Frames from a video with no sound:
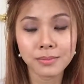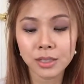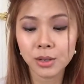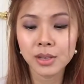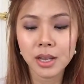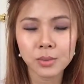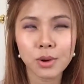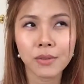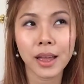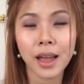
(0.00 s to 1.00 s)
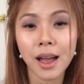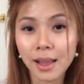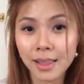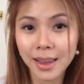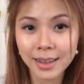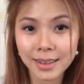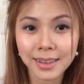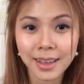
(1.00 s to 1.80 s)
So it does more of the highlighting,